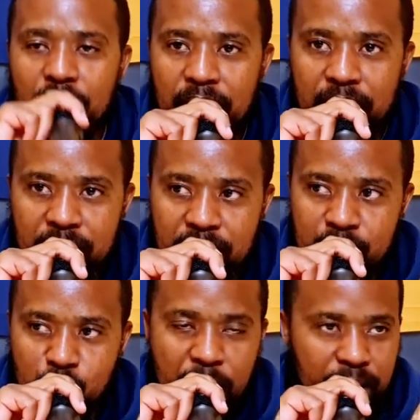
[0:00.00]
eh, eh,
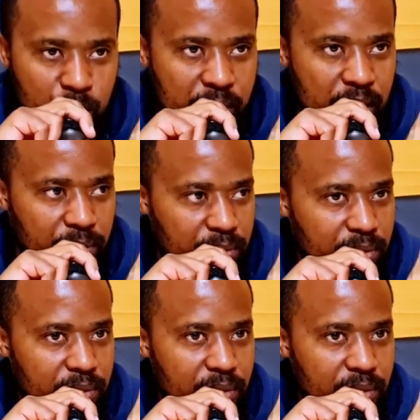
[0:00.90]
as you hate yourself?